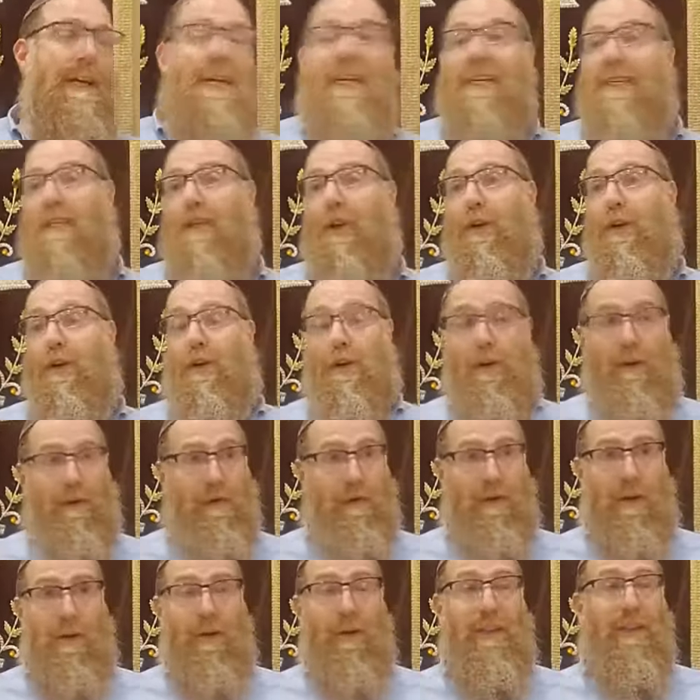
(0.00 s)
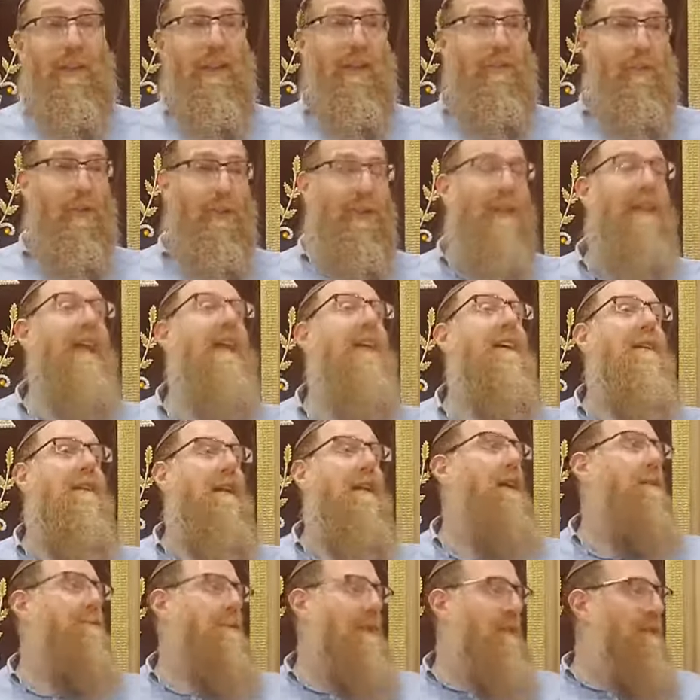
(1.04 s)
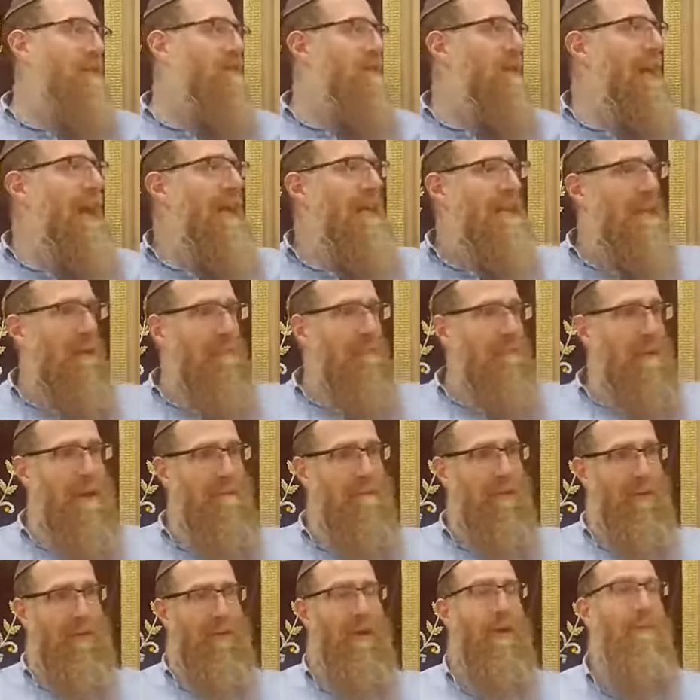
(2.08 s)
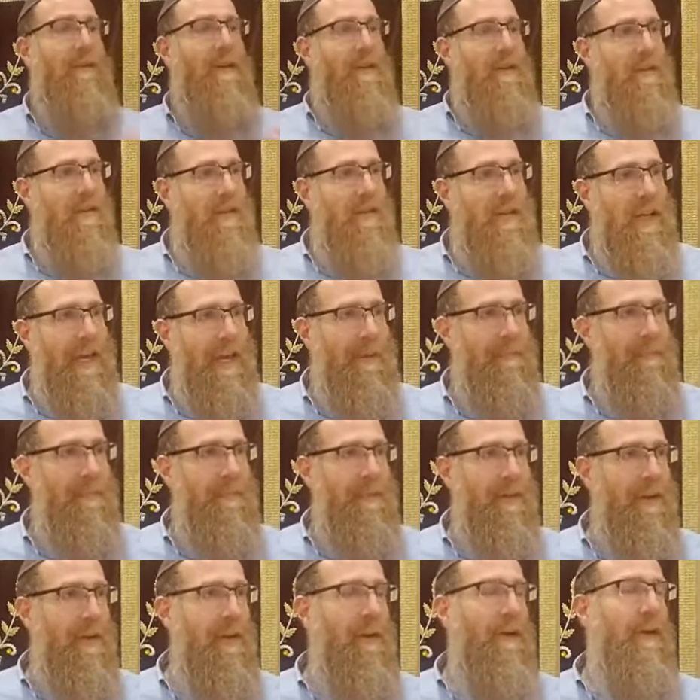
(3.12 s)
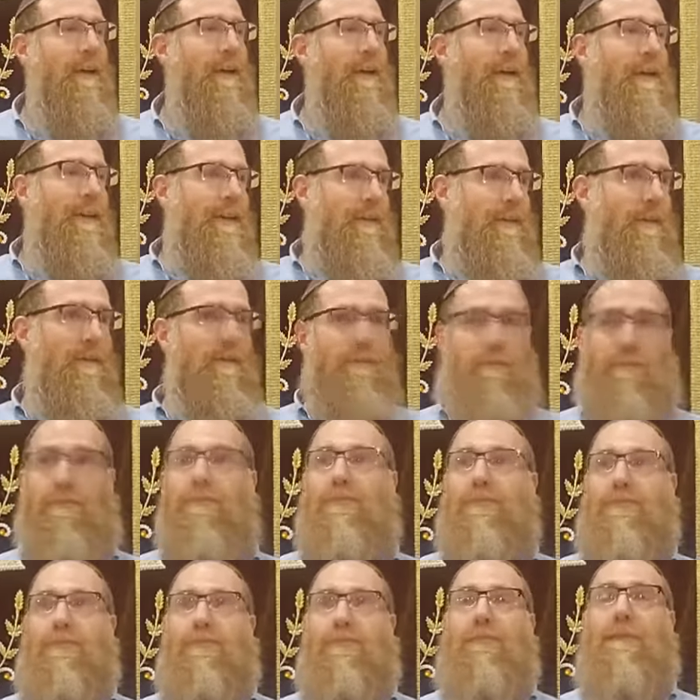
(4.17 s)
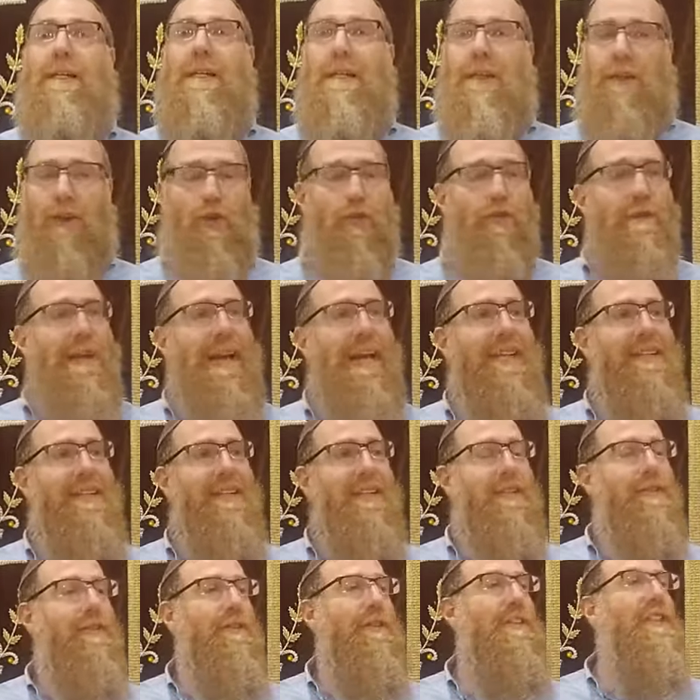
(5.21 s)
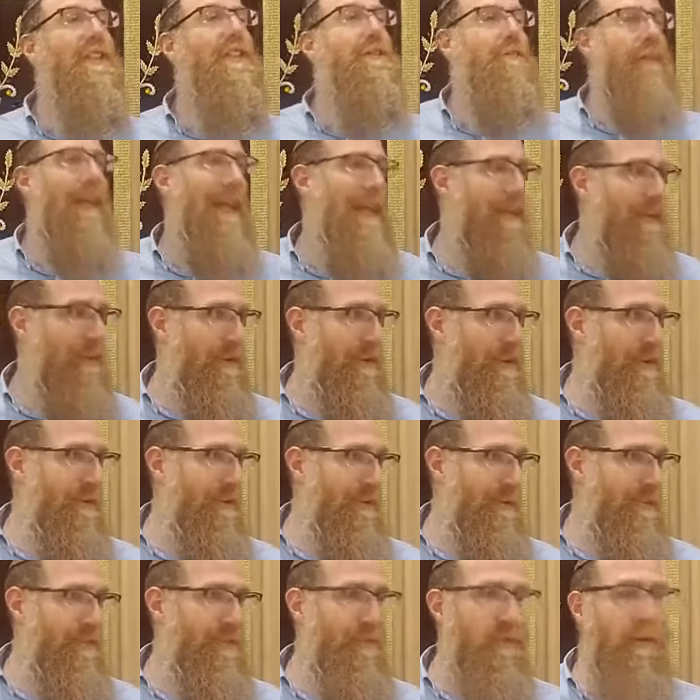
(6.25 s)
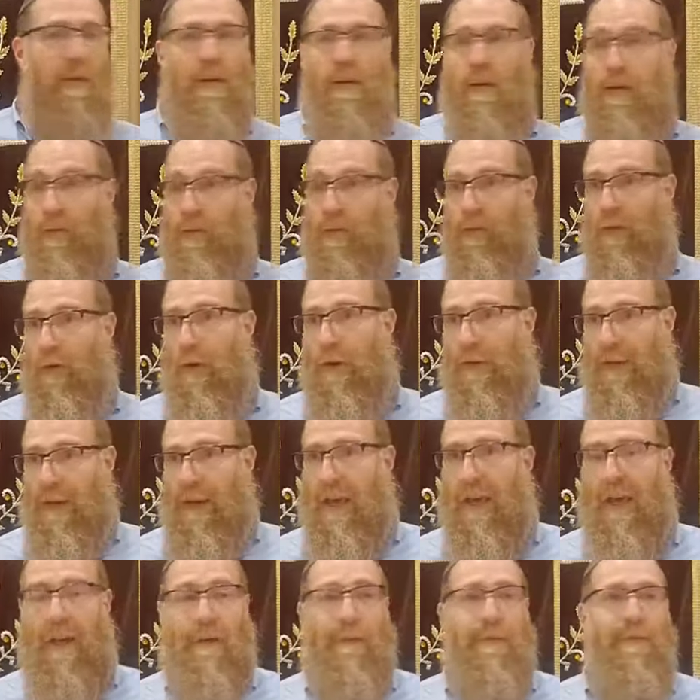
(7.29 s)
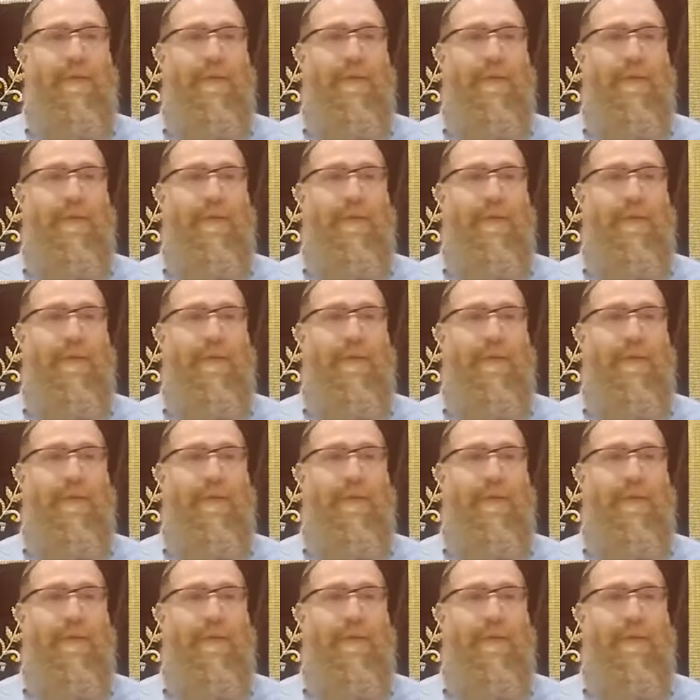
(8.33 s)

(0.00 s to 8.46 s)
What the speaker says: So when the king comes and there's lots of people coming to see him, so it creates a certain splendor for the king.